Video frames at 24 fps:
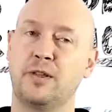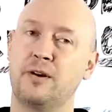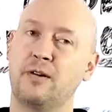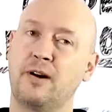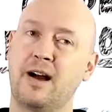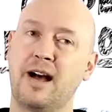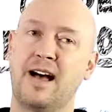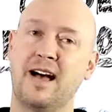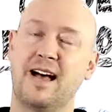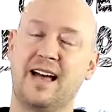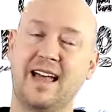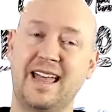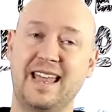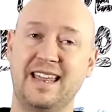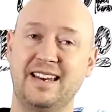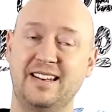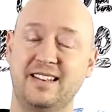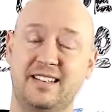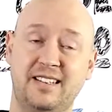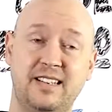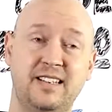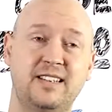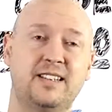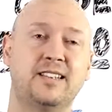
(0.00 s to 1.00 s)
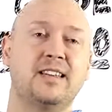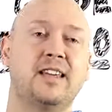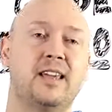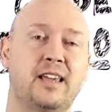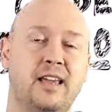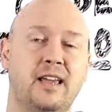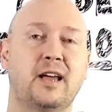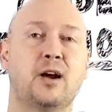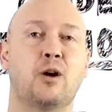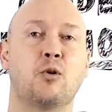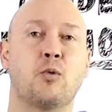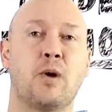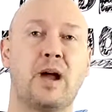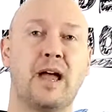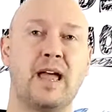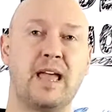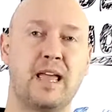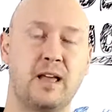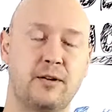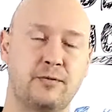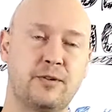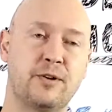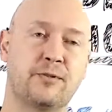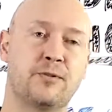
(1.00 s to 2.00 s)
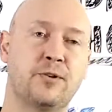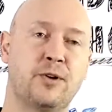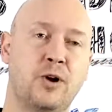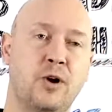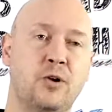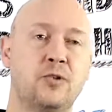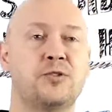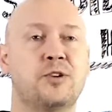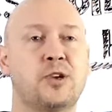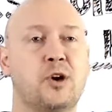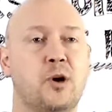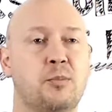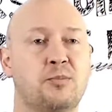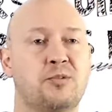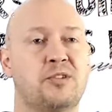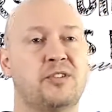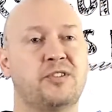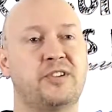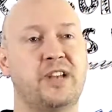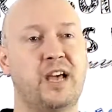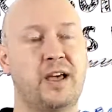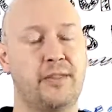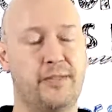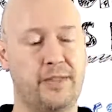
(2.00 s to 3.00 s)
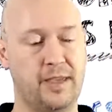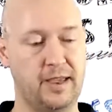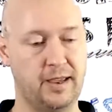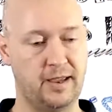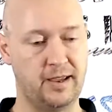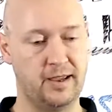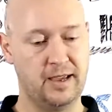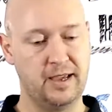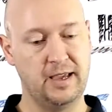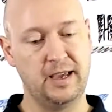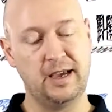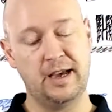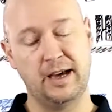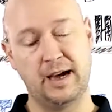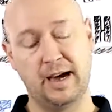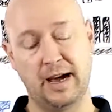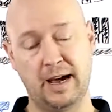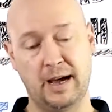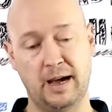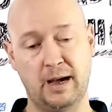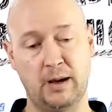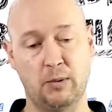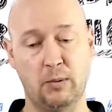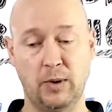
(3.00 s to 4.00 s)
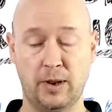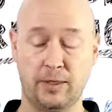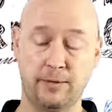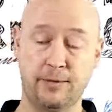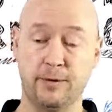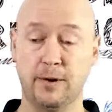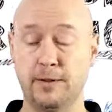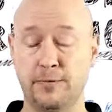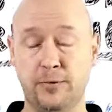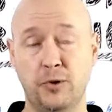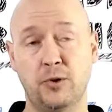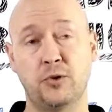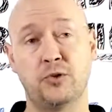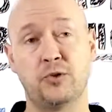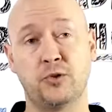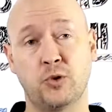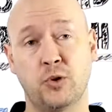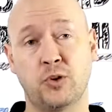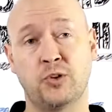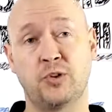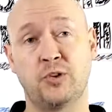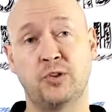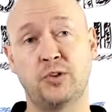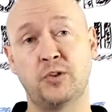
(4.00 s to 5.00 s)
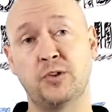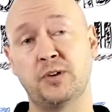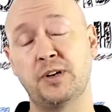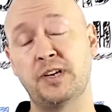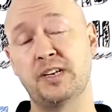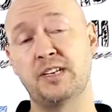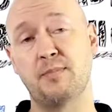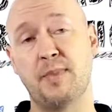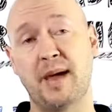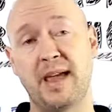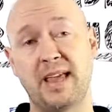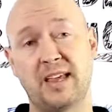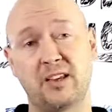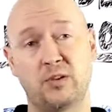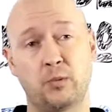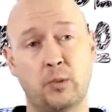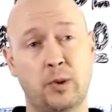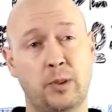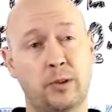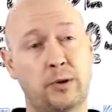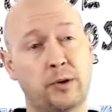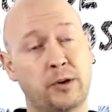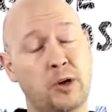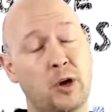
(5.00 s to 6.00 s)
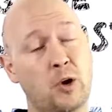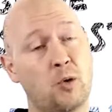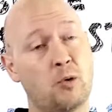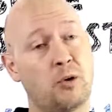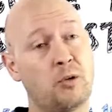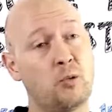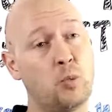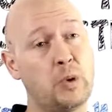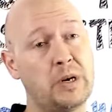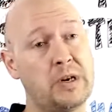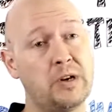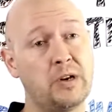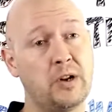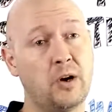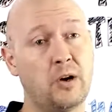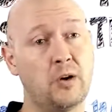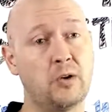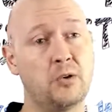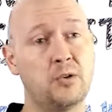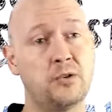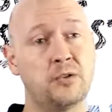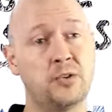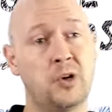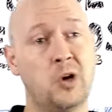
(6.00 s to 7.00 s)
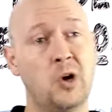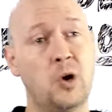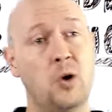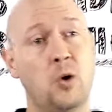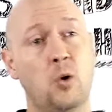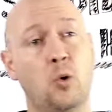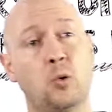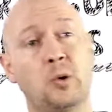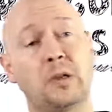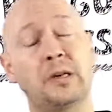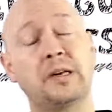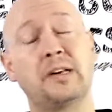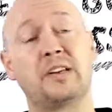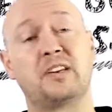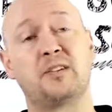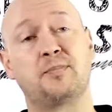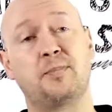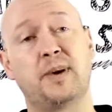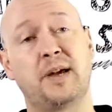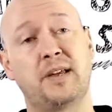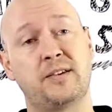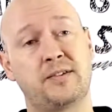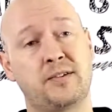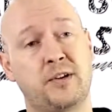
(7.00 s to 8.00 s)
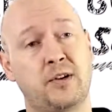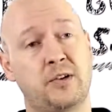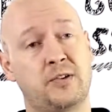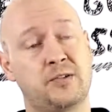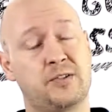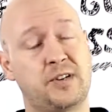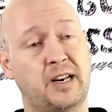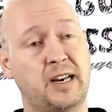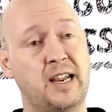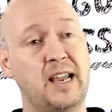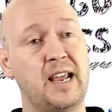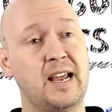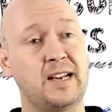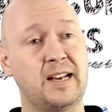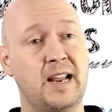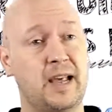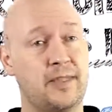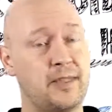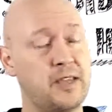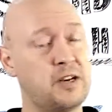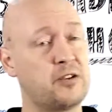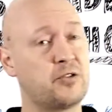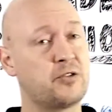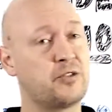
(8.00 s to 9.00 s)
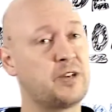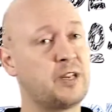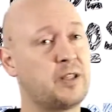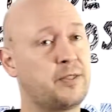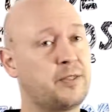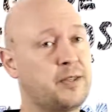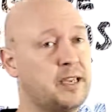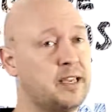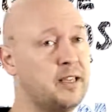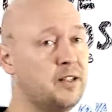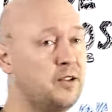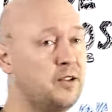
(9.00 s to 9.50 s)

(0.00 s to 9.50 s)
there are a dizzying array of different hosting options out there. One of the very first choices you'll need to make is whether to go with Windows or Linux-based hosting. Now the interesting thing